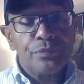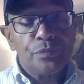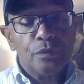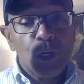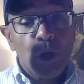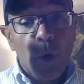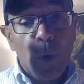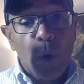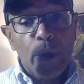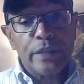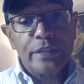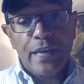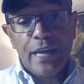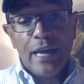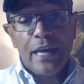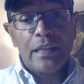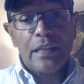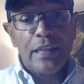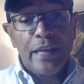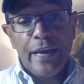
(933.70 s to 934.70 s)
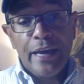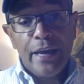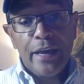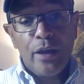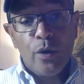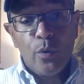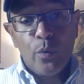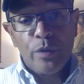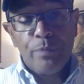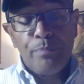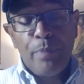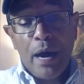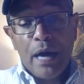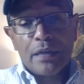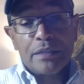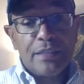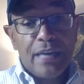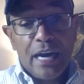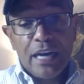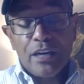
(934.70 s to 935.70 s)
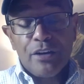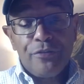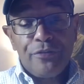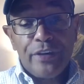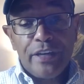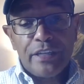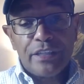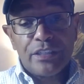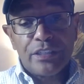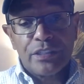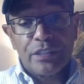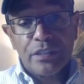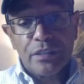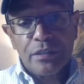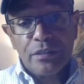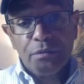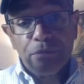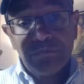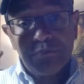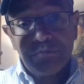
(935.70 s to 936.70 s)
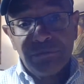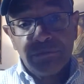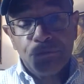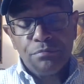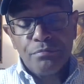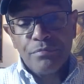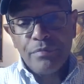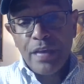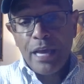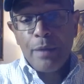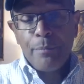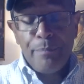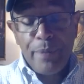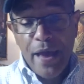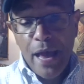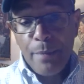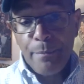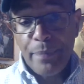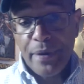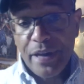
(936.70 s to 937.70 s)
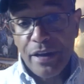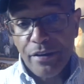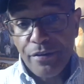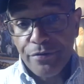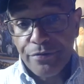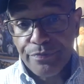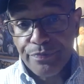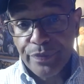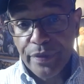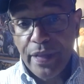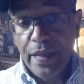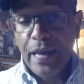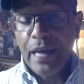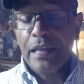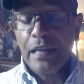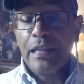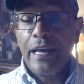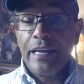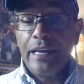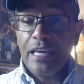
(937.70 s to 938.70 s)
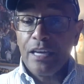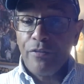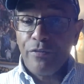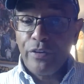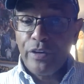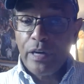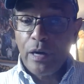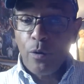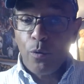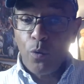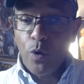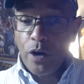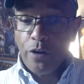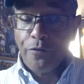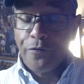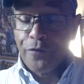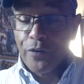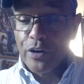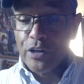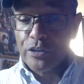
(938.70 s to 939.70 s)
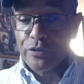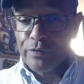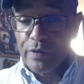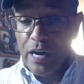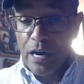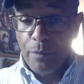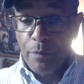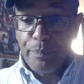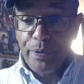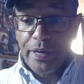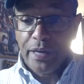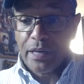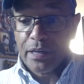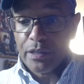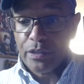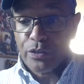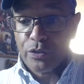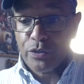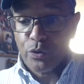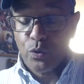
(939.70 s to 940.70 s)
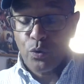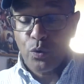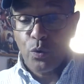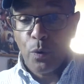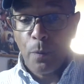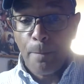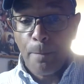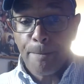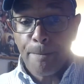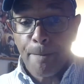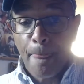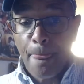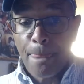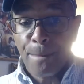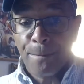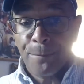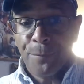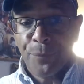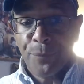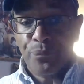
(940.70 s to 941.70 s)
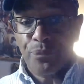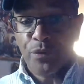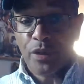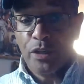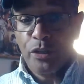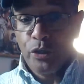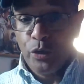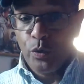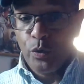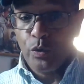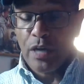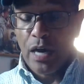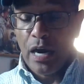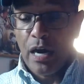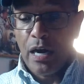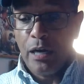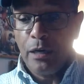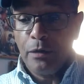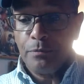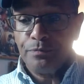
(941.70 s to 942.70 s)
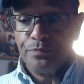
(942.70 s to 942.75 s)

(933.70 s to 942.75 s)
going to LA with Bogdanovic and Pat Bev. LA giving up 1 first-round pick to Utah.